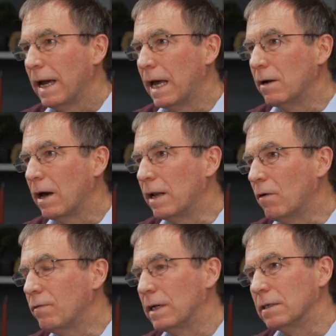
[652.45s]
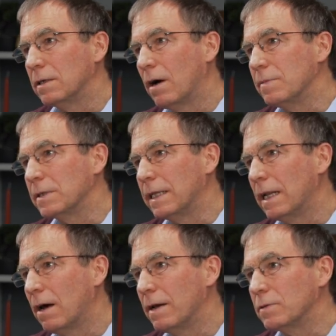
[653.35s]
And, and often at times in their
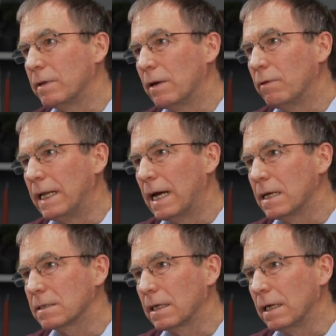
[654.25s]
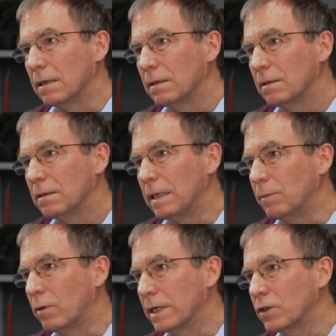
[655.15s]
lives when they're really asking
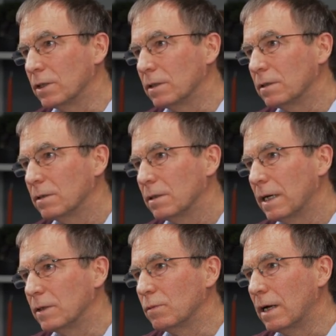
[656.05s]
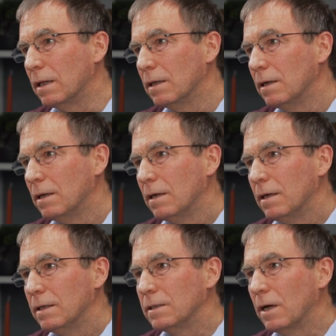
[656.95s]
deep questions as well.
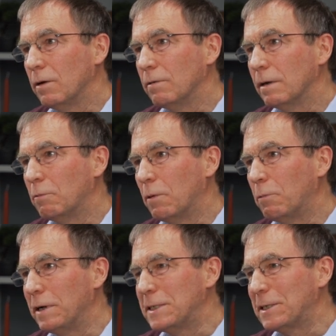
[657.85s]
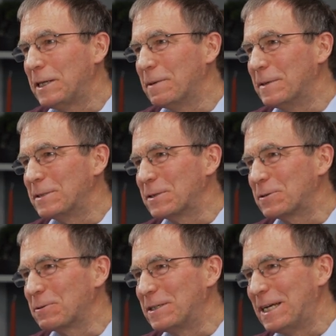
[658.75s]
So we see them as a
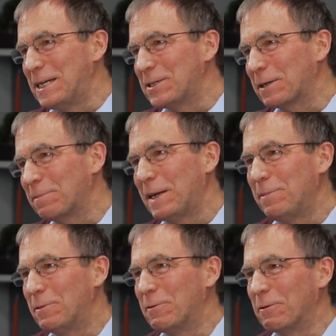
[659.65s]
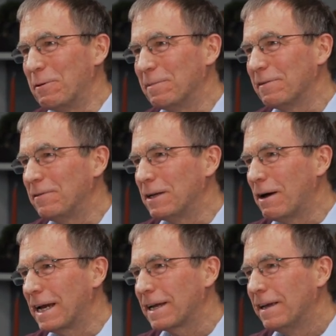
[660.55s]
strategic people group, if you
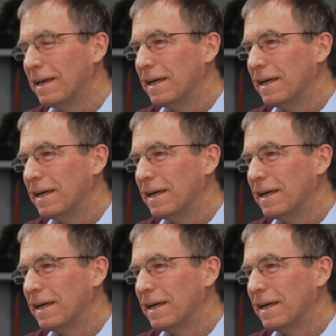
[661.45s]
like,